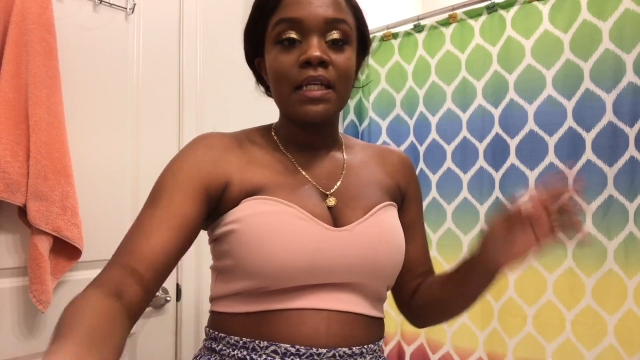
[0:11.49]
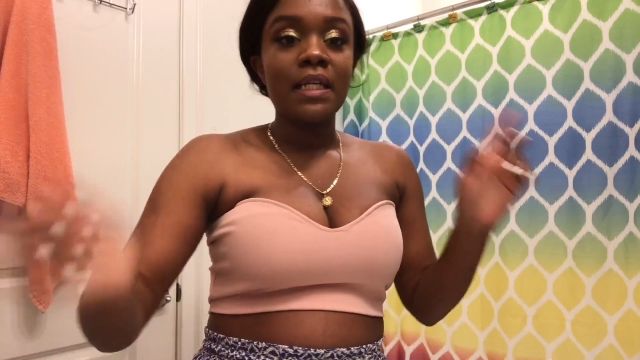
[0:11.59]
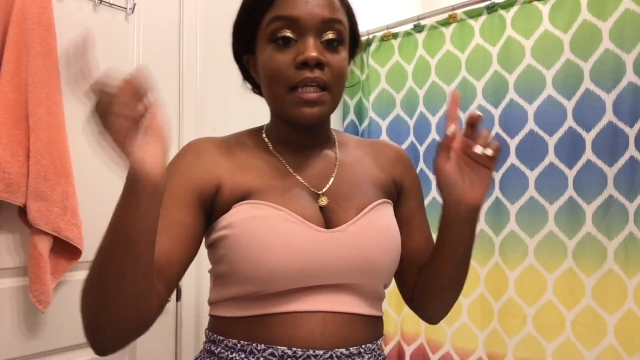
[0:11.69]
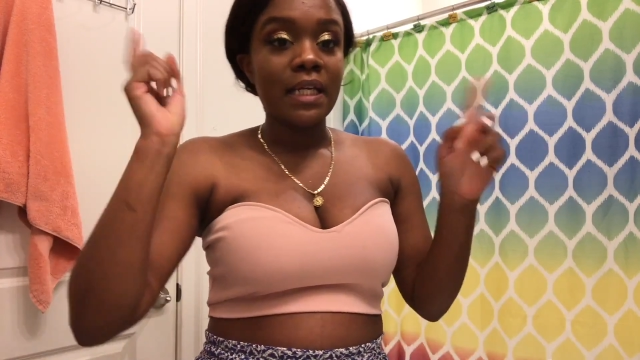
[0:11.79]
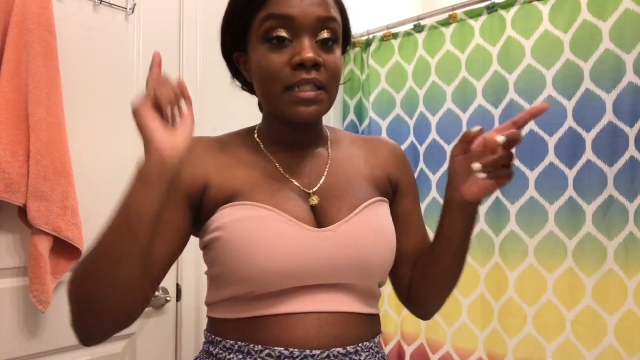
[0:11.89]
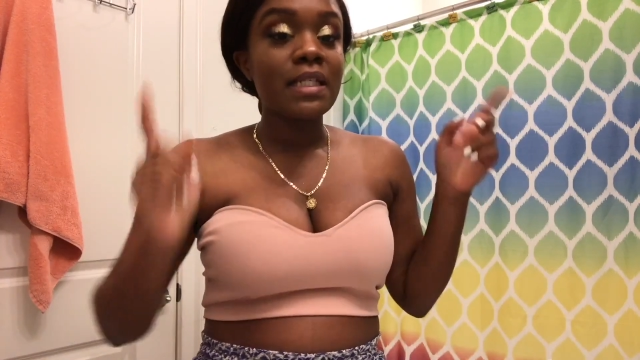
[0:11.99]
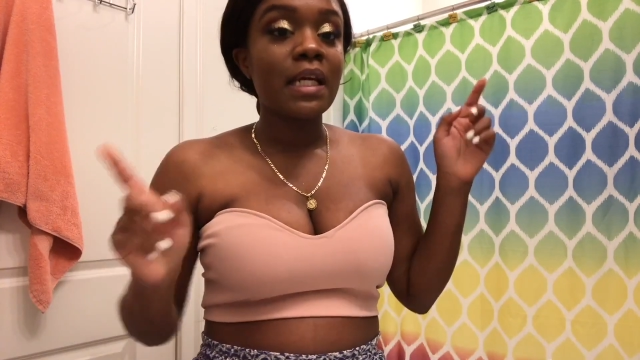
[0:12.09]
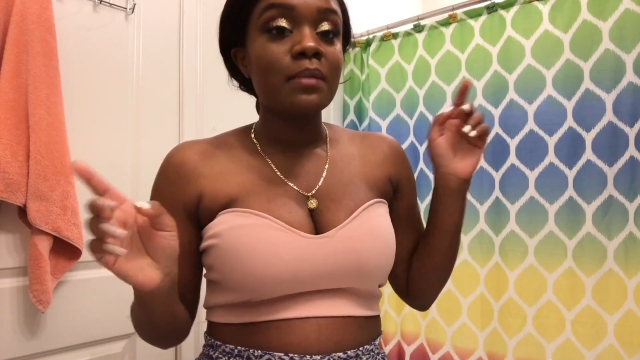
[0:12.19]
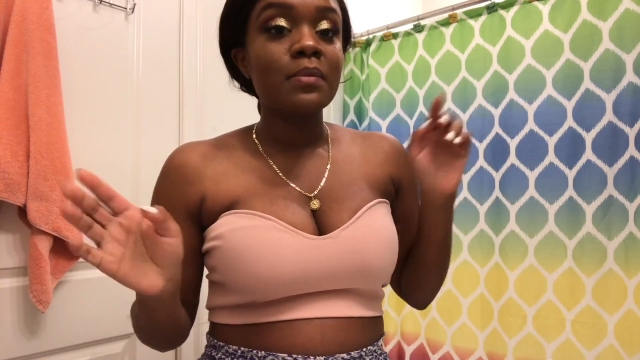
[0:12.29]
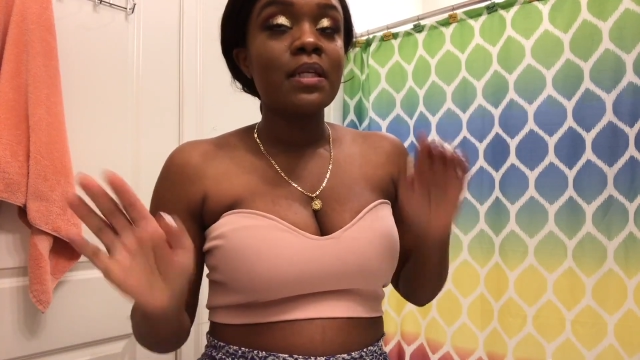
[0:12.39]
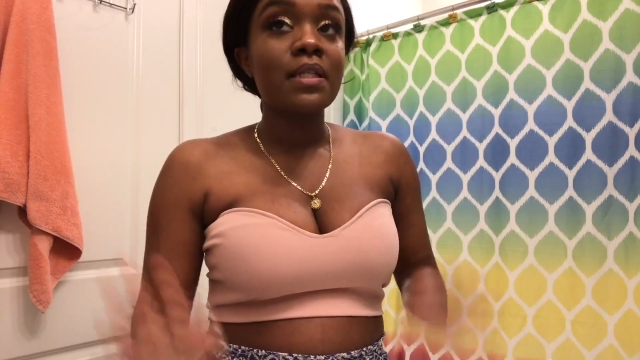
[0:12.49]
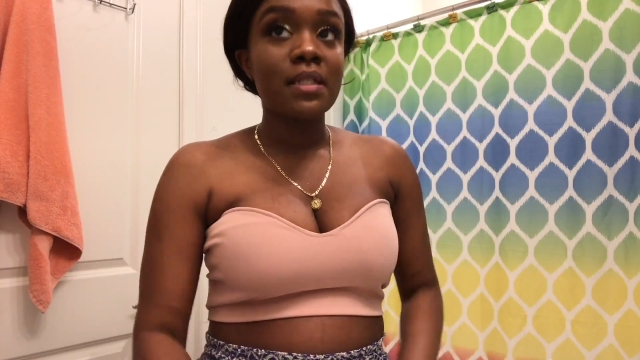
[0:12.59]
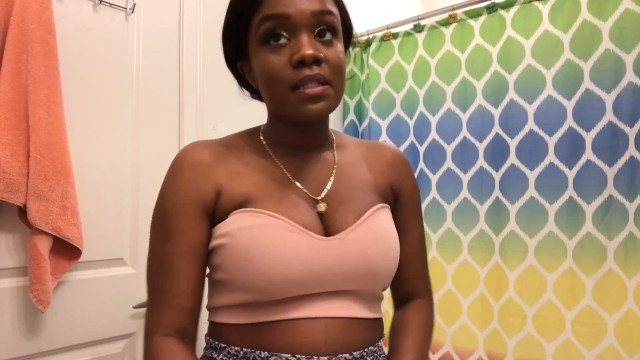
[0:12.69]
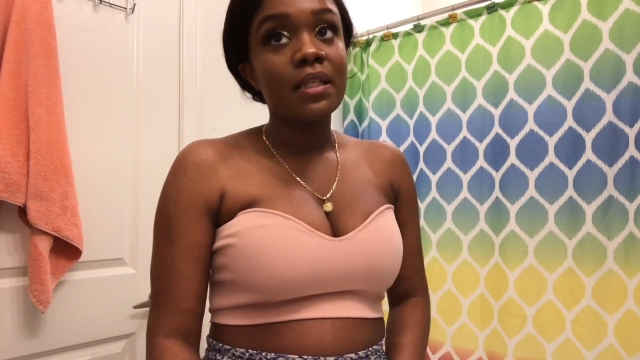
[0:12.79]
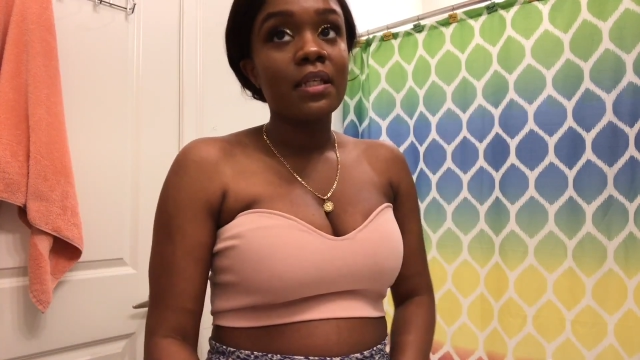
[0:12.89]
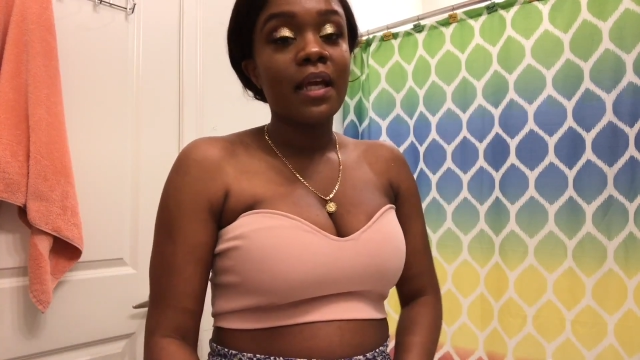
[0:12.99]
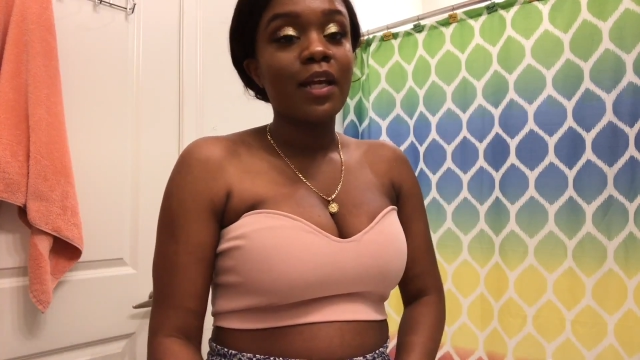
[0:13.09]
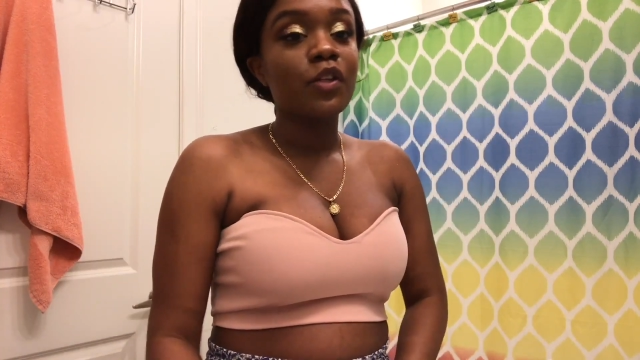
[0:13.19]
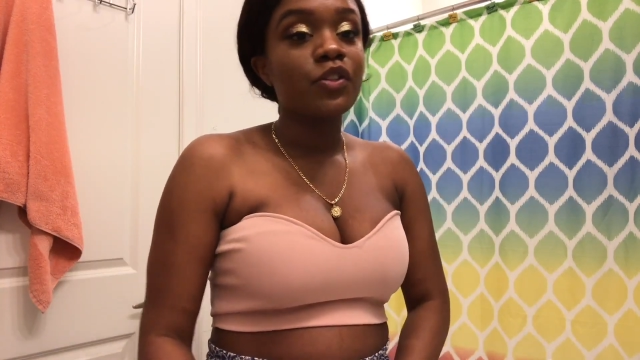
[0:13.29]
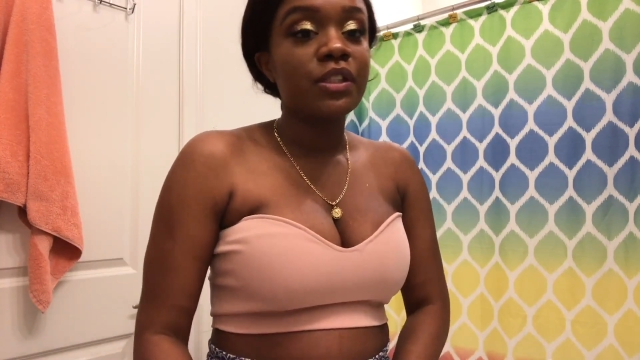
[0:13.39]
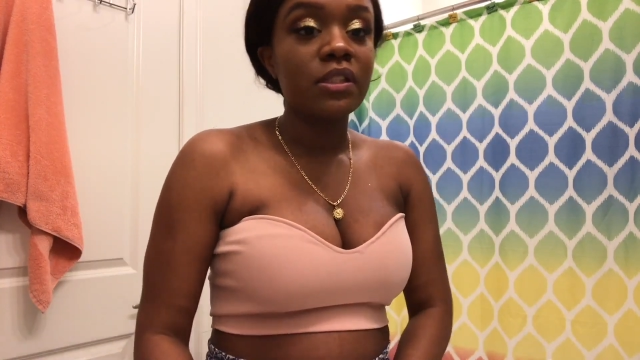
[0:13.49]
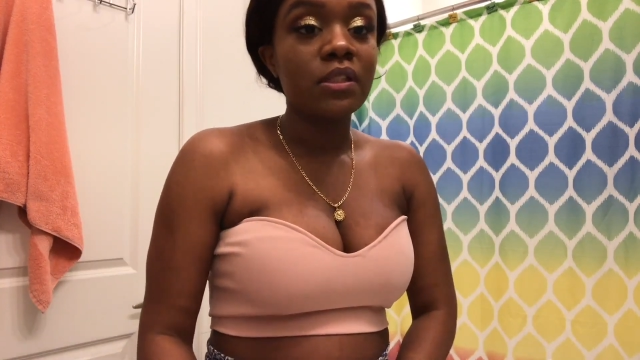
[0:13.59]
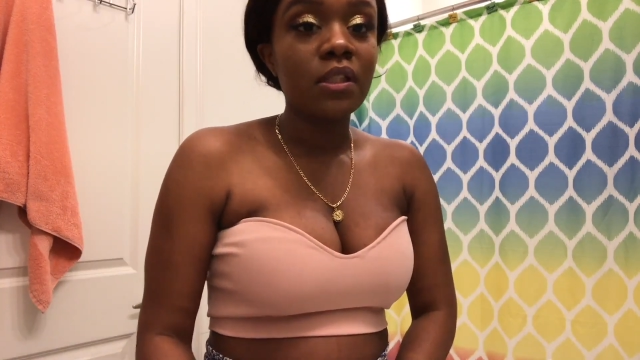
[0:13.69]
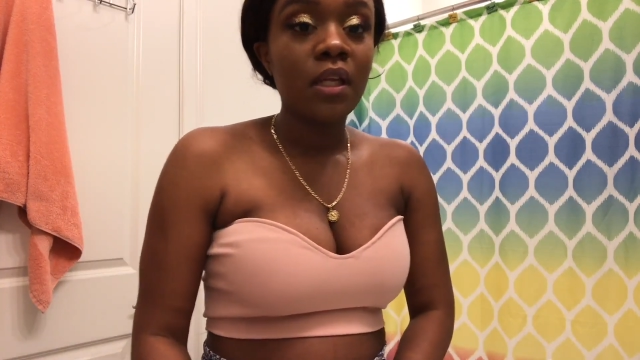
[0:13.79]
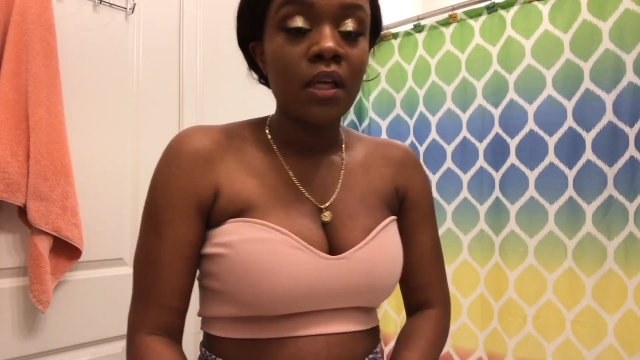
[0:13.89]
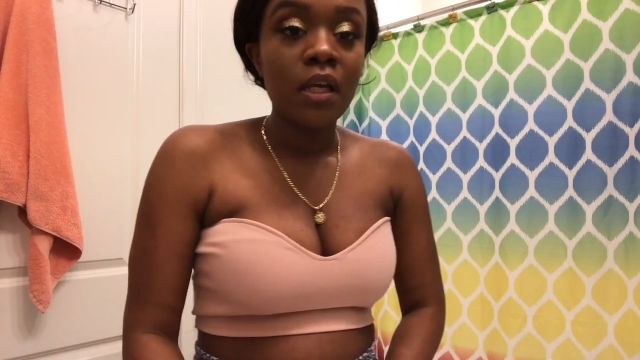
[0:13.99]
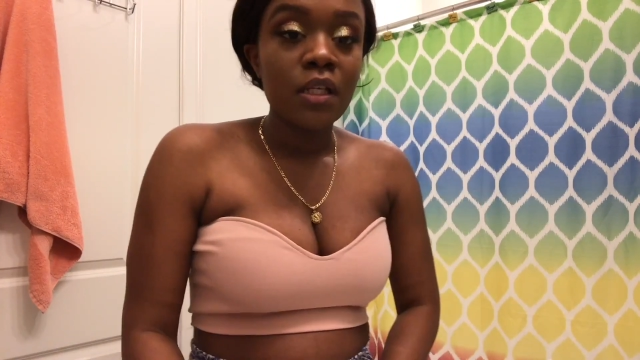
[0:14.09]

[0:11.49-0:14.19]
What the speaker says: nighttime skincare routine.